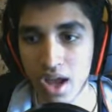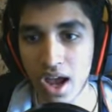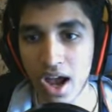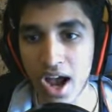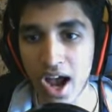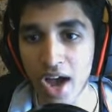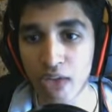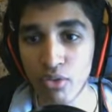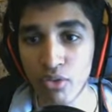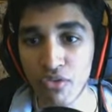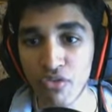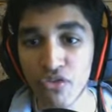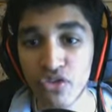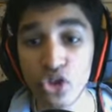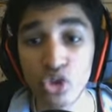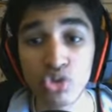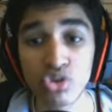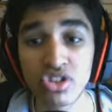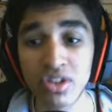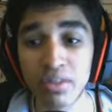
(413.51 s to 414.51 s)
I
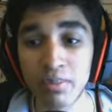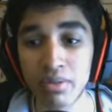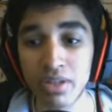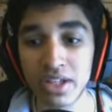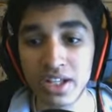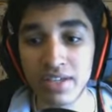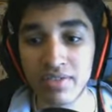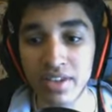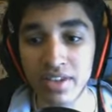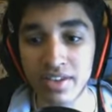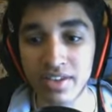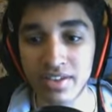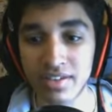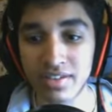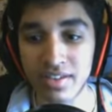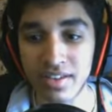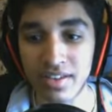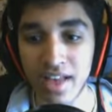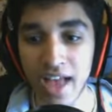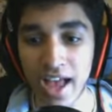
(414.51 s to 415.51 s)
refuse to believe that this
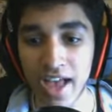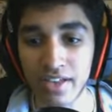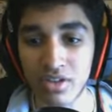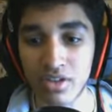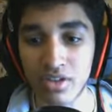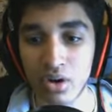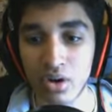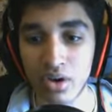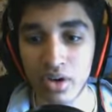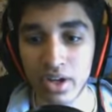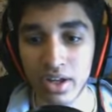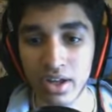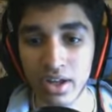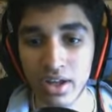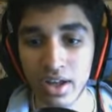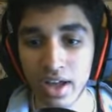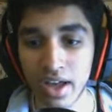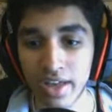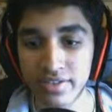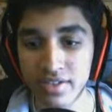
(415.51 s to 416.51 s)
is as hard
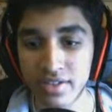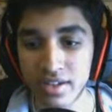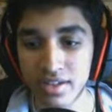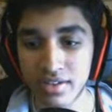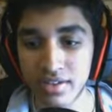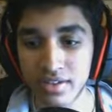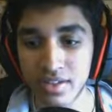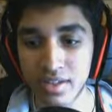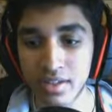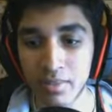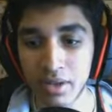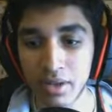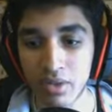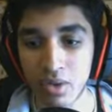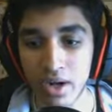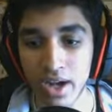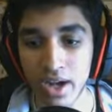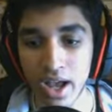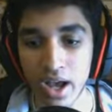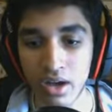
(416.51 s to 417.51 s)
as it's seeming
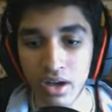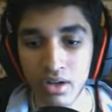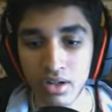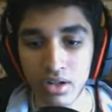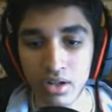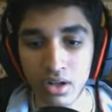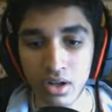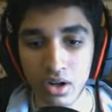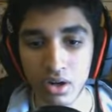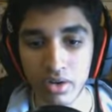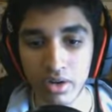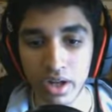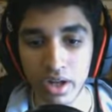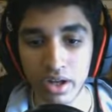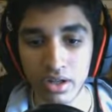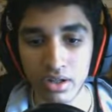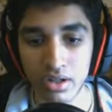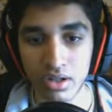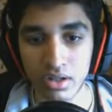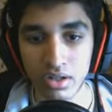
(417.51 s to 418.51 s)
right now. Okay.
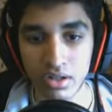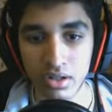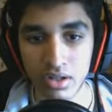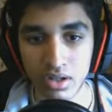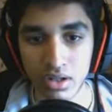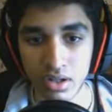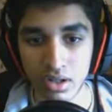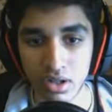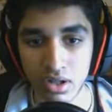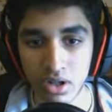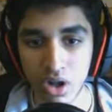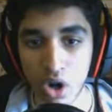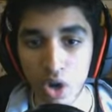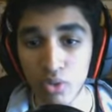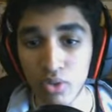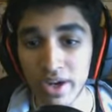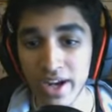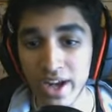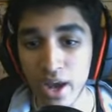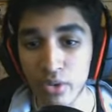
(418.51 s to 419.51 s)

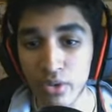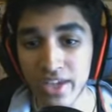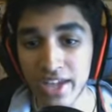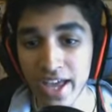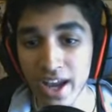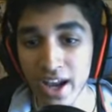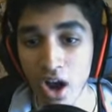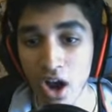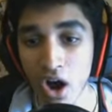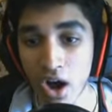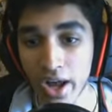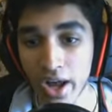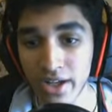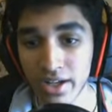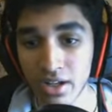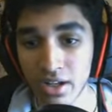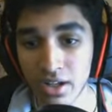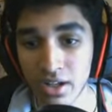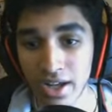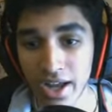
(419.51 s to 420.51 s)
Alright, now get on
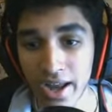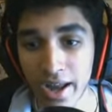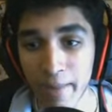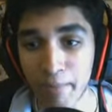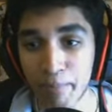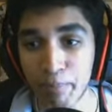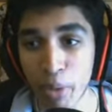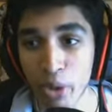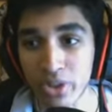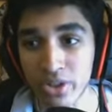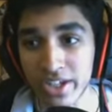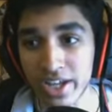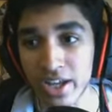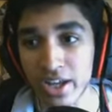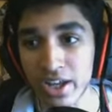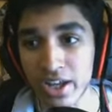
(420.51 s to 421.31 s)
and book it!